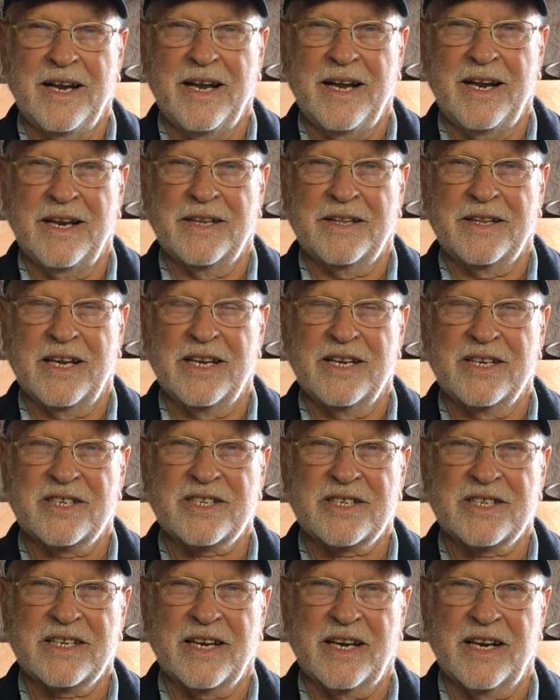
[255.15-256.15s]
And that thing
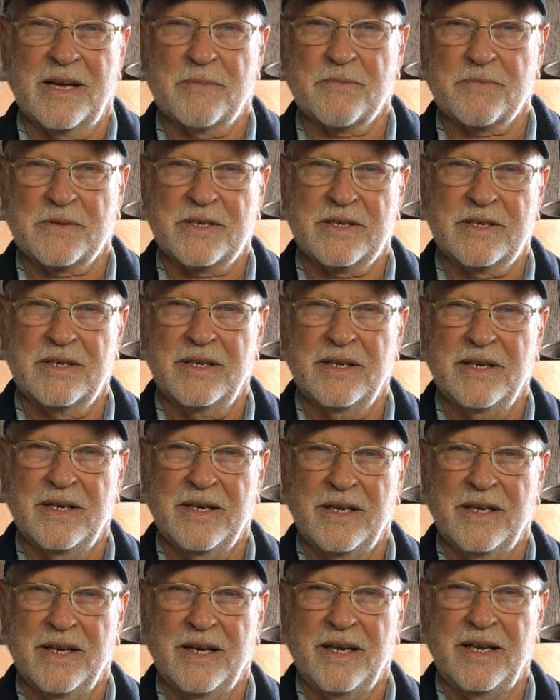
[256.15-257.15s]
slips,
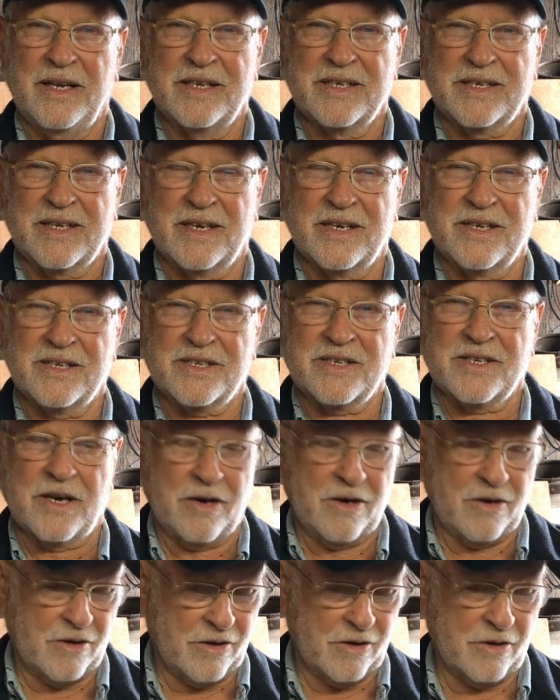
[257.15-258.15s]
and he's got to
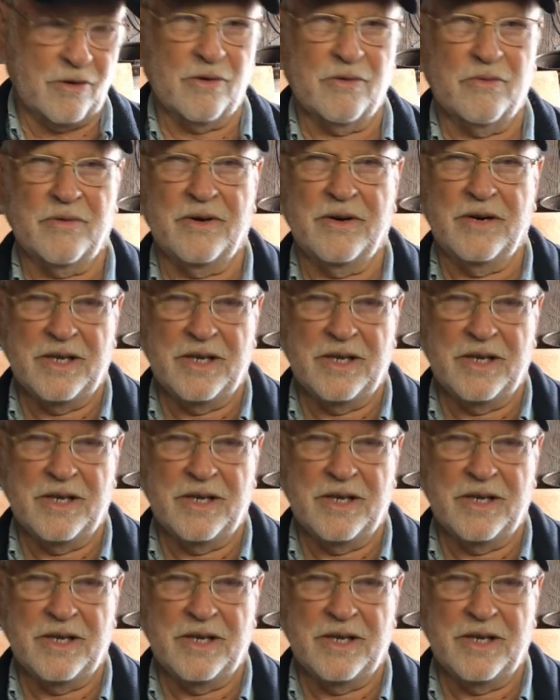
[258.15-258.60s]
start all over,